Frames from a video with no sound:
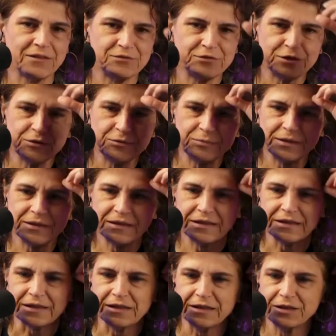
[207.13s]

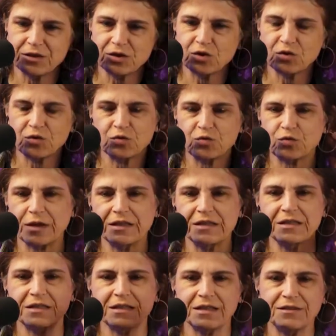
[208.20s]
filming in
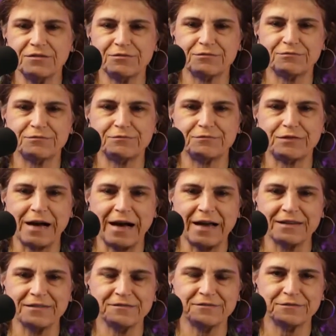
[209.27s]

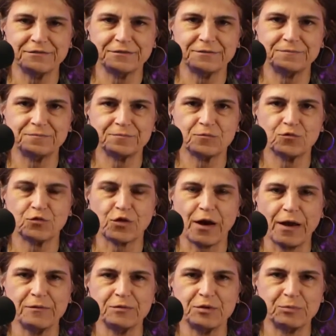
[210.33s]
25
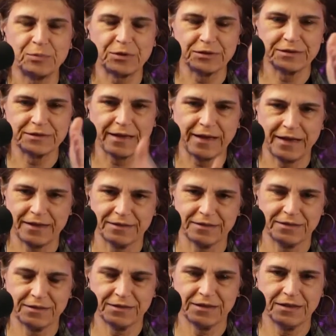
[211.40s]
frames per
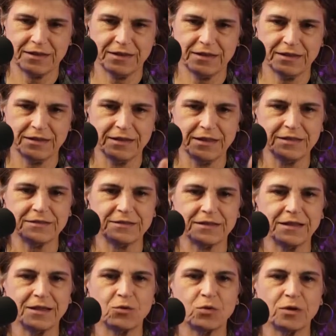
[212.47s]
second.
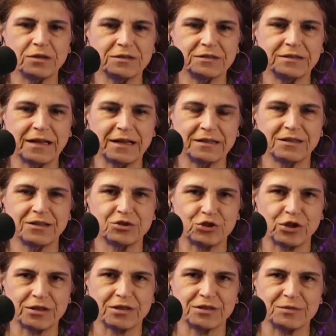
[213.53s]
This equals that the
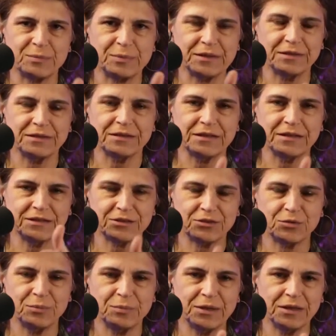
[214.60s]
shutter speed needs
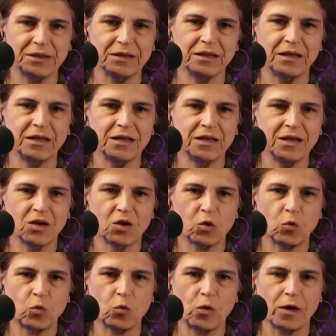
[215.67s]
to be
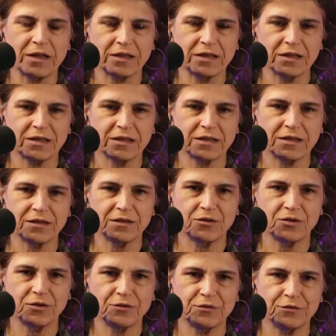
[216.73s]

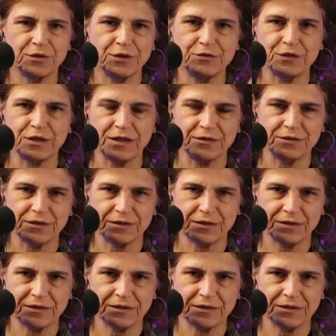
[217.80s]
150.